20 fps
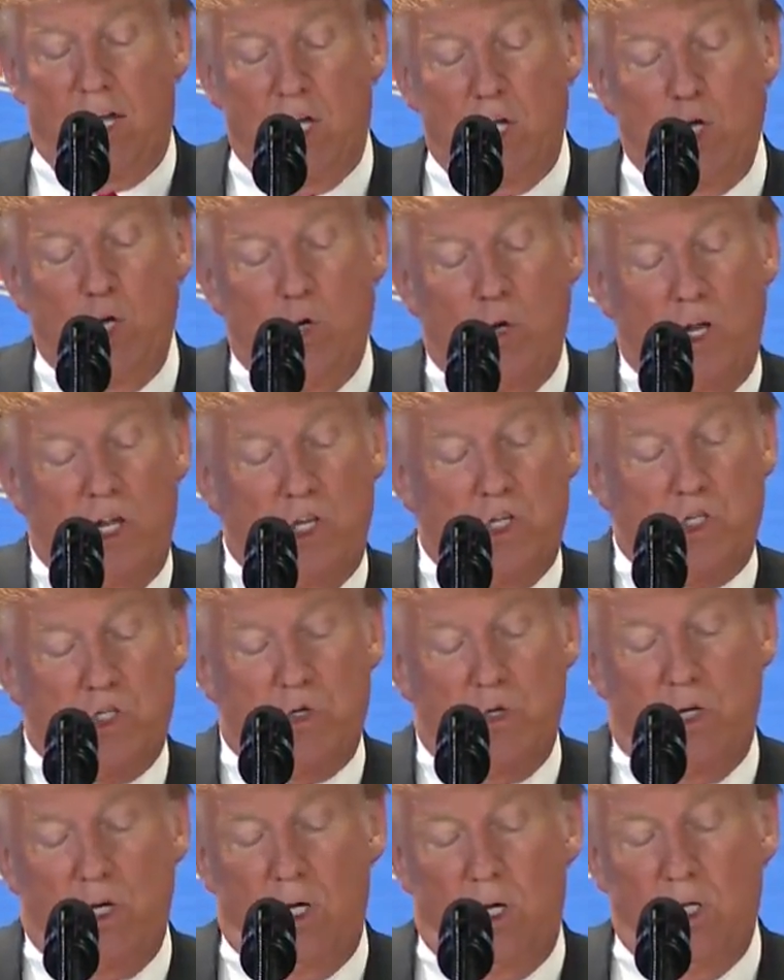a new
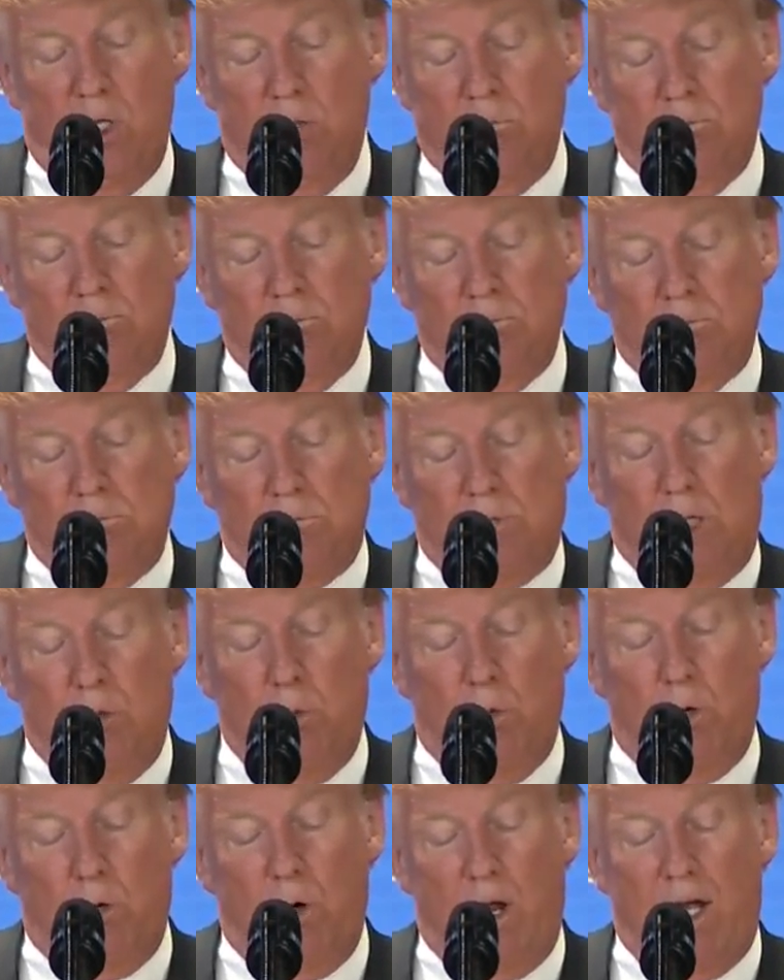history, and
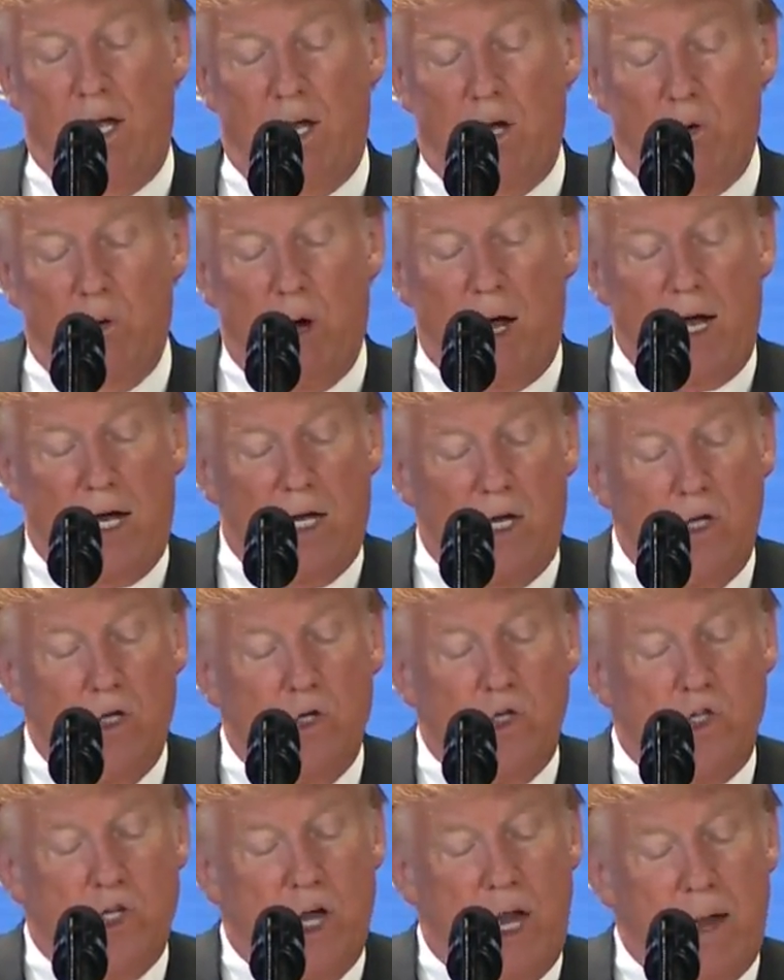we're ready to write a
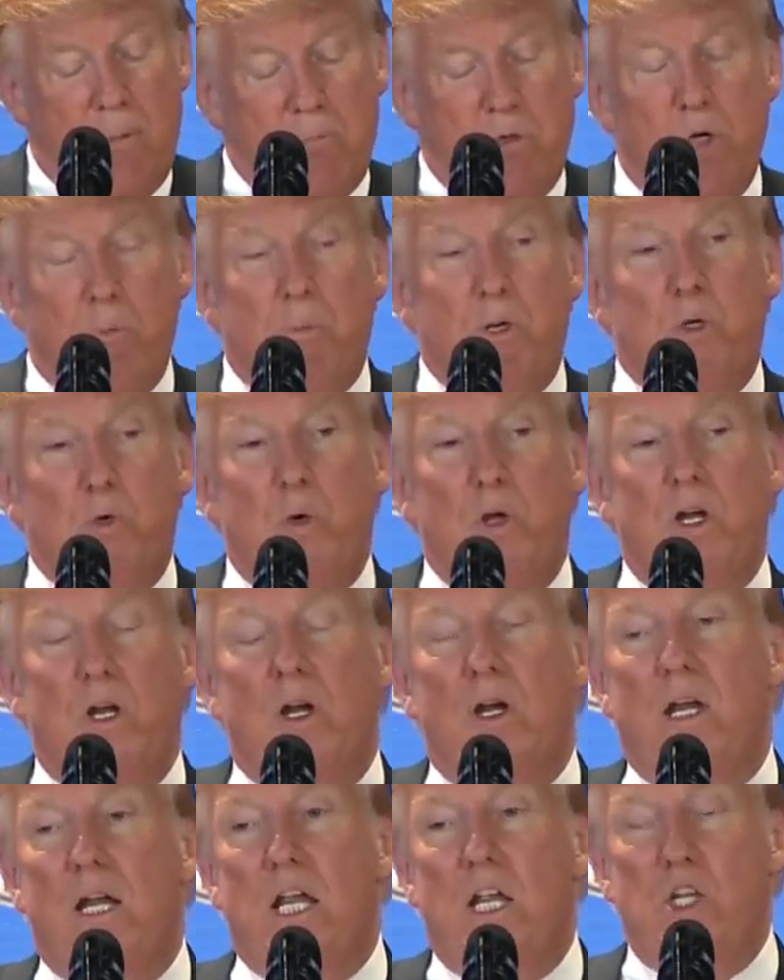new chapter between
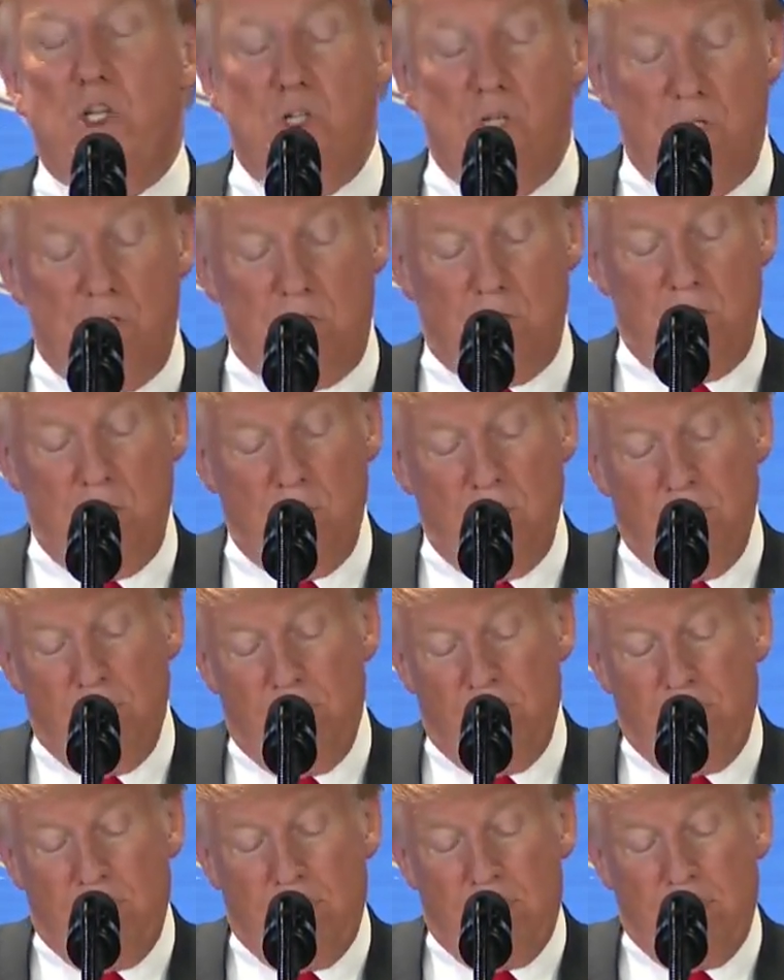our nations.
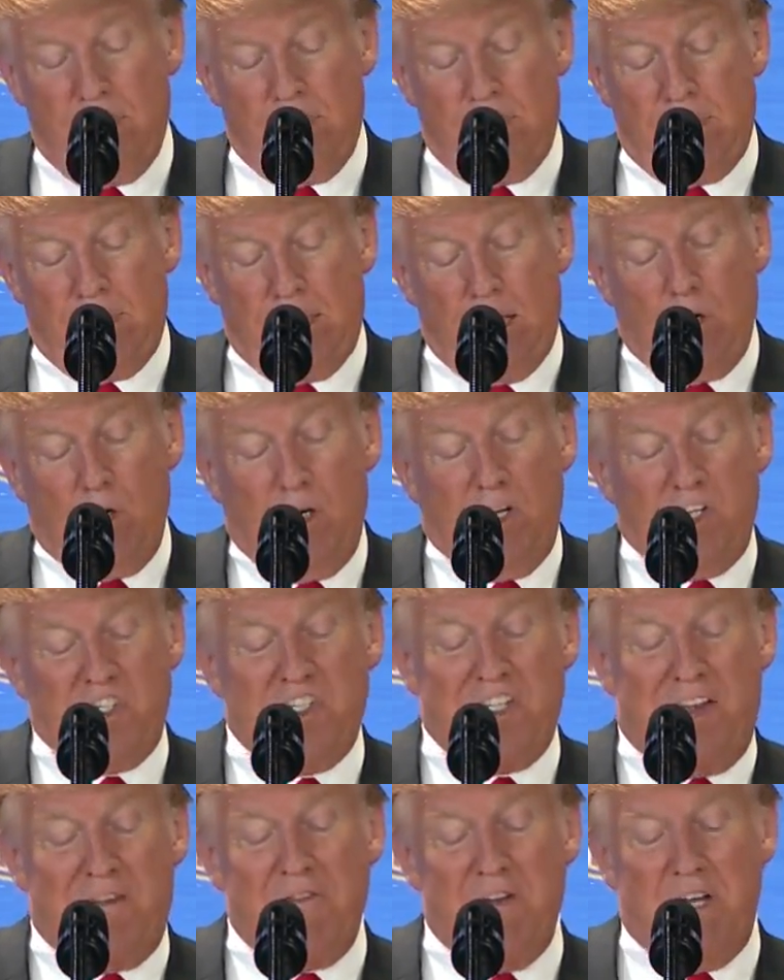Nearly
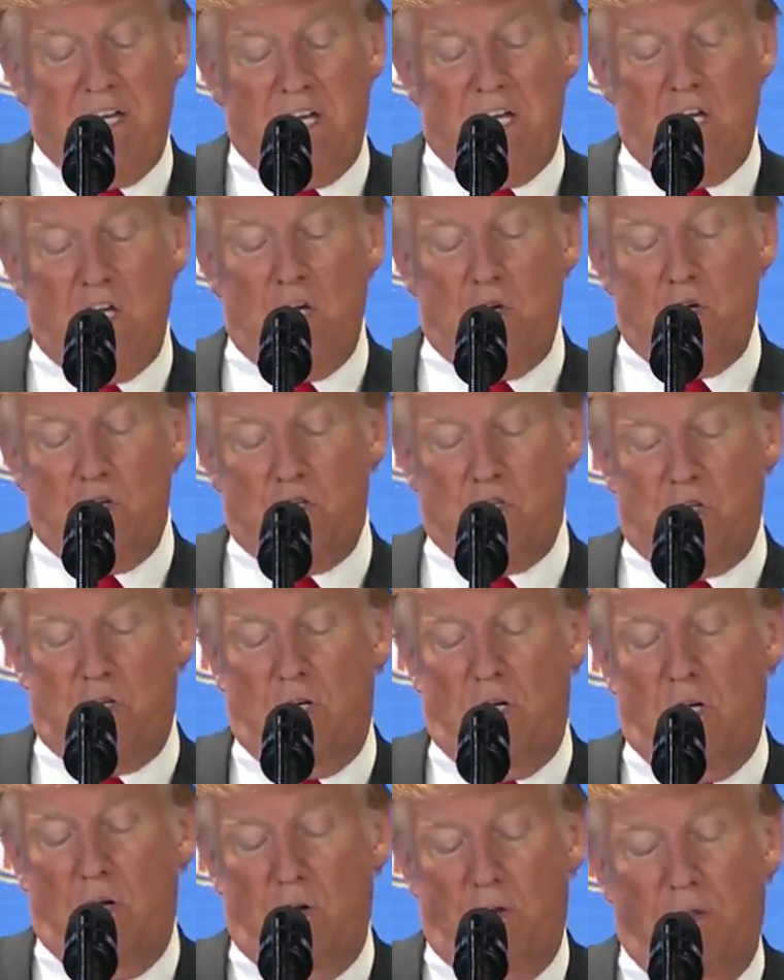70 years
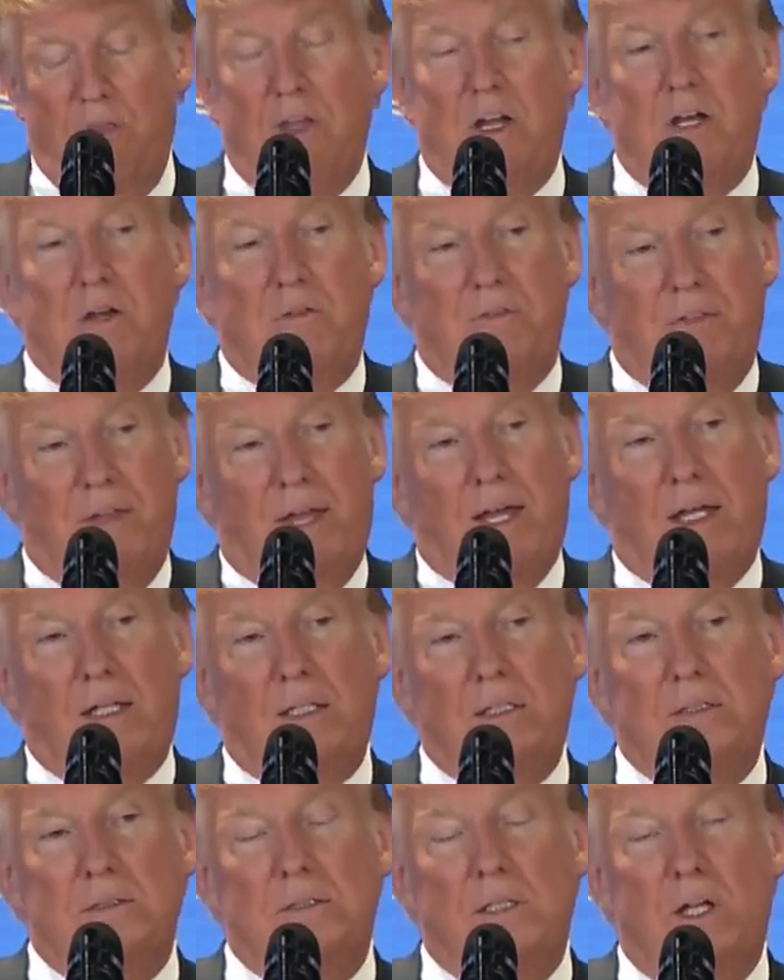ago, think of that,
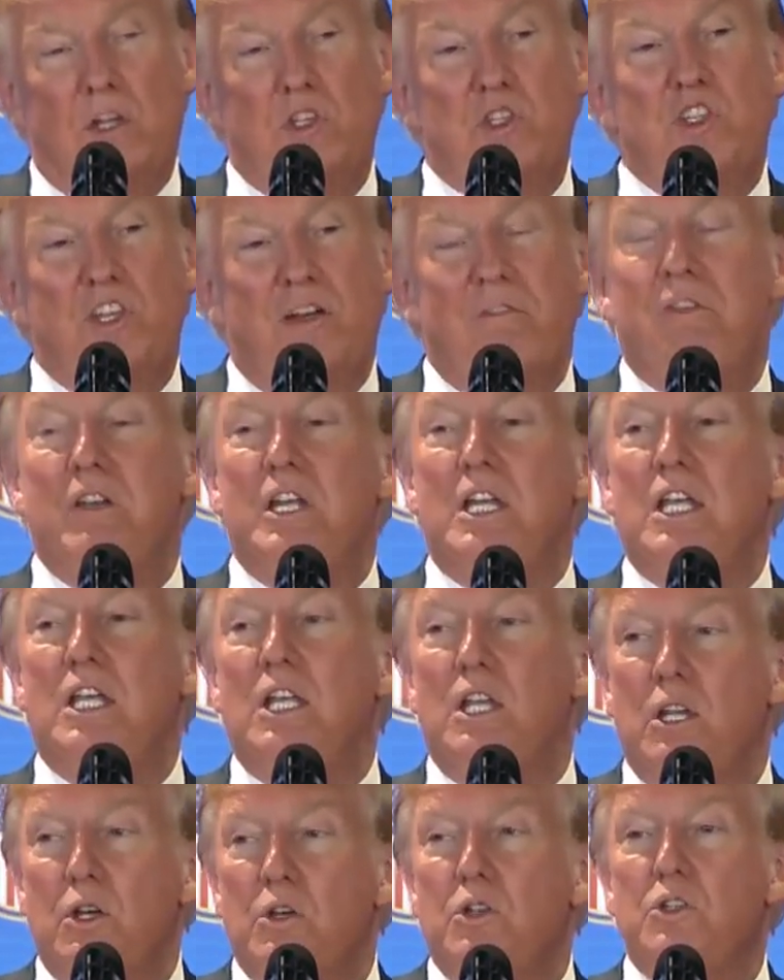70
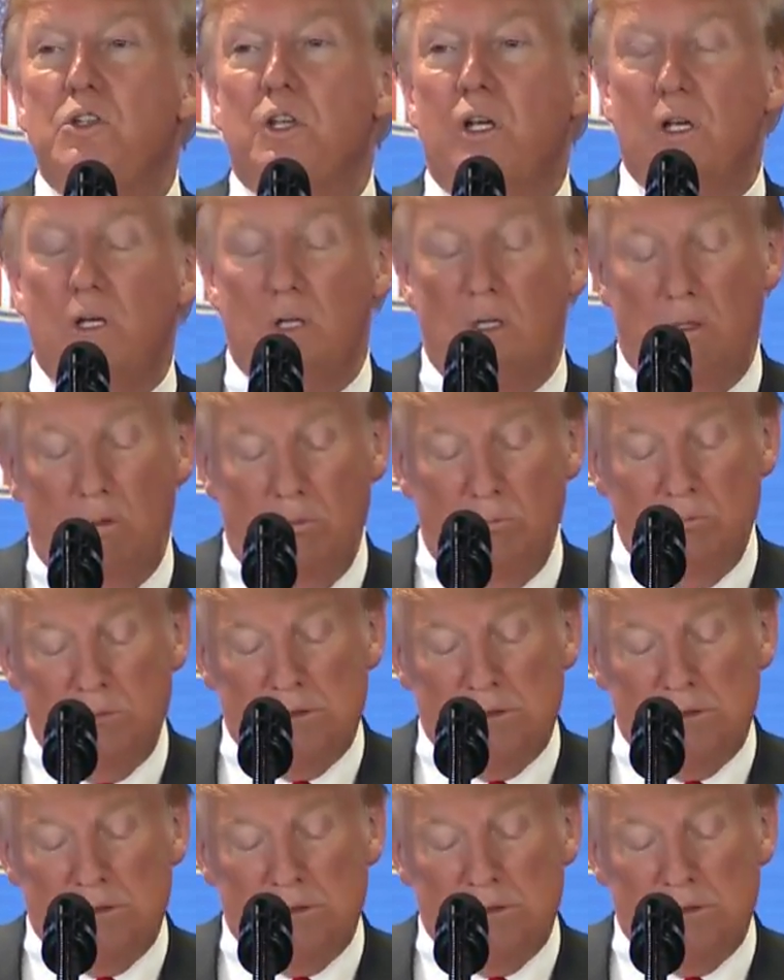years ago,